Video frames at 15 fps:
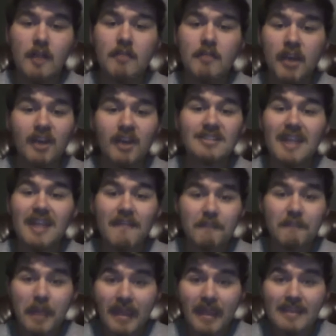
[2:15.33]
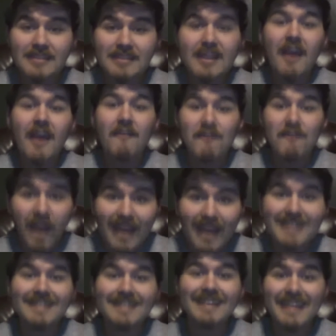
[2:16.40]
because that piece
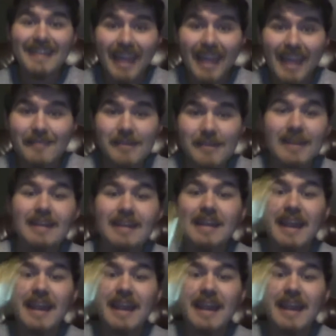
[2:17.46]
finally came in,